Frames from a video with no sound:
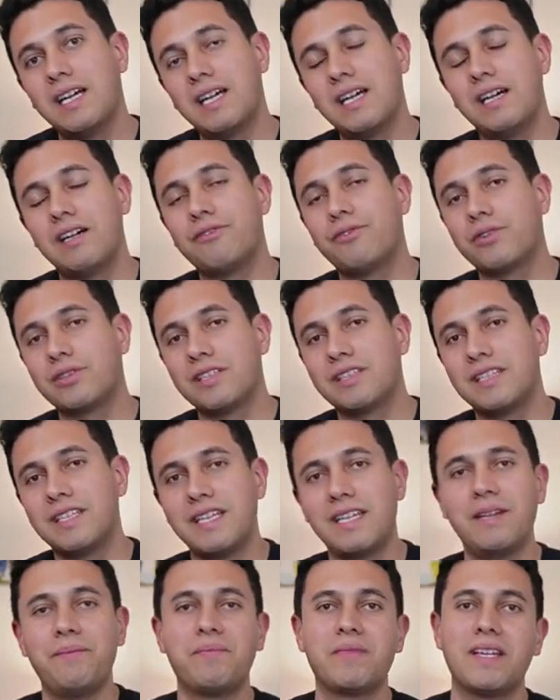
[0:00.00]
for the day.
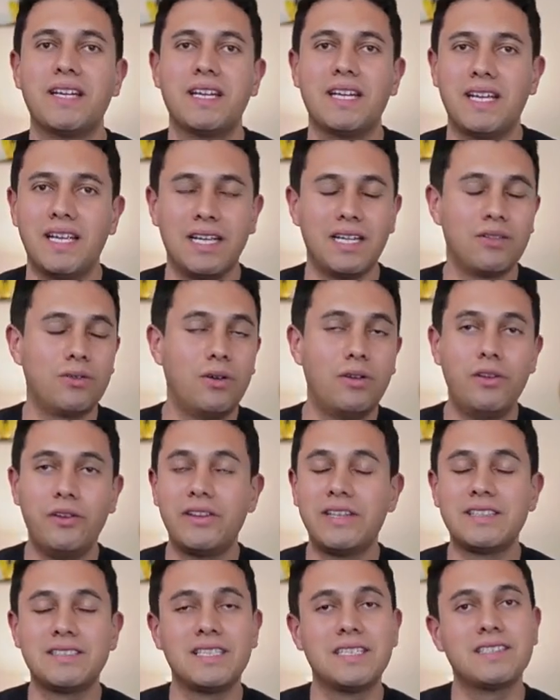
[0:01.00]
And all of
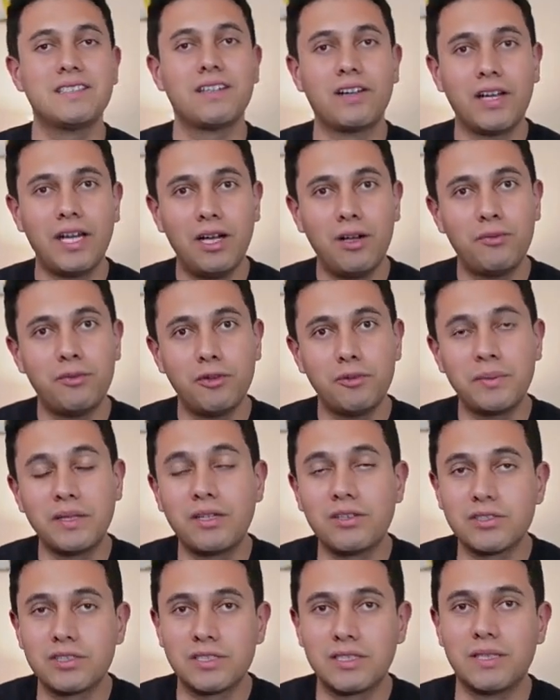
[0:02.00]
these things are helpful
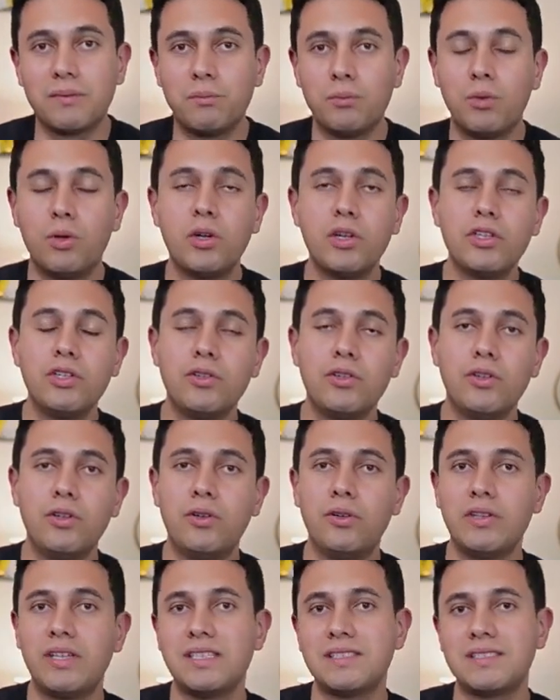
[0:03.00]
because the more you know
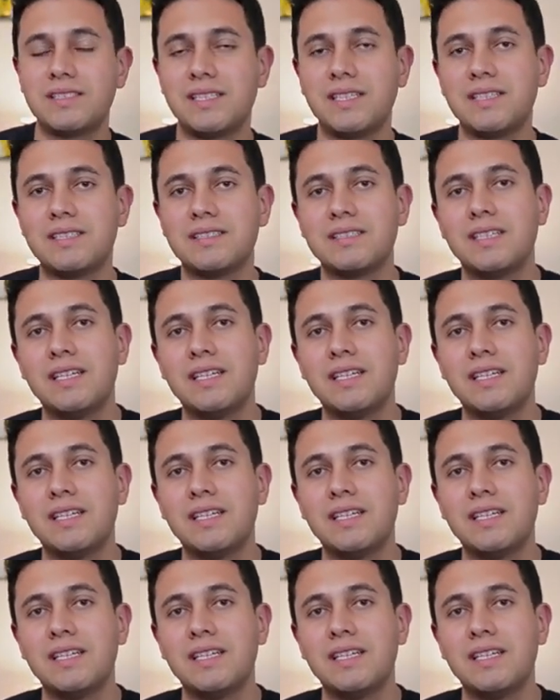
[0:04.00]
these things,